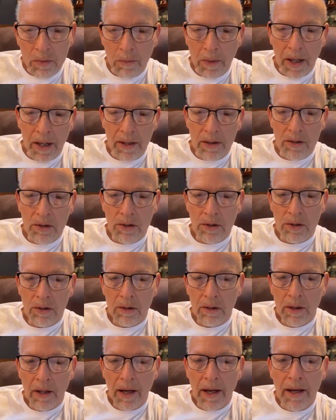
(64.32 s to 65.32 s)
as much
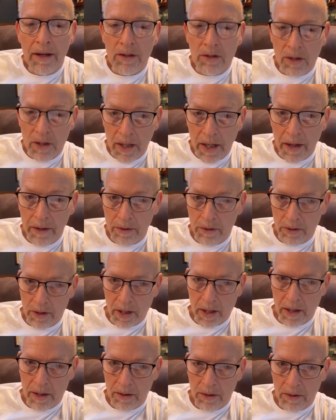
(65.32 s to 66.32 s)
as the other
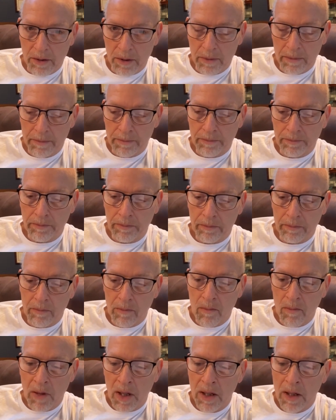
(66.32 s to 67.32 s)
does.
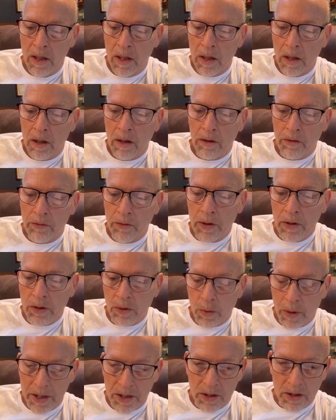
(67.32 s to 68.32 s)
You know, the first
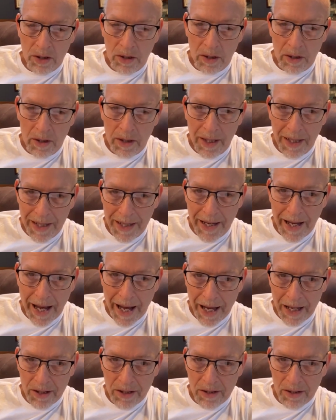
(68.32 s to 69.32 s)
question he
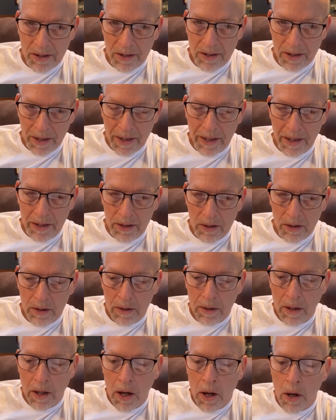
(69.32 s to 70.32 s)
asks
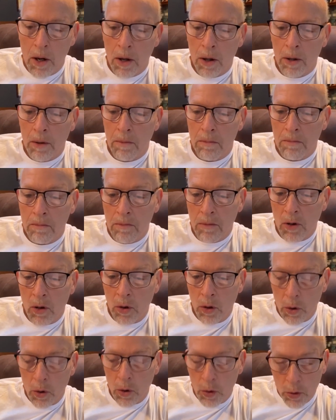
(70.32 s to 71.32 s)
is,
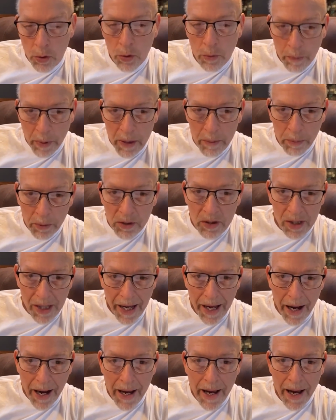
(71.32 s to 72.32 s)
Who do people
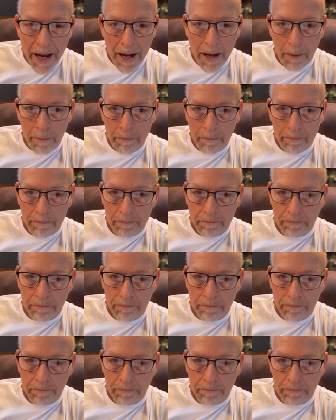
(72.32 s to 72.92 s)
say I am?